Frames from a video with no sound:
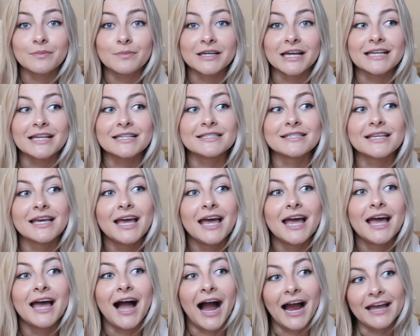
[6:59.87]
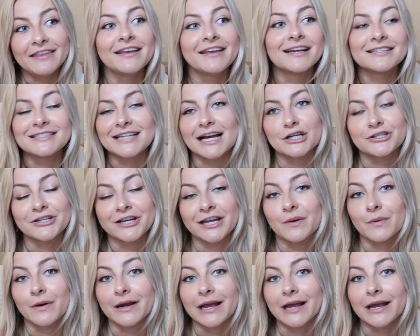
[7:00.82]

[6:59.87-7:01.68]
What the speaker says: because I think it's actually going to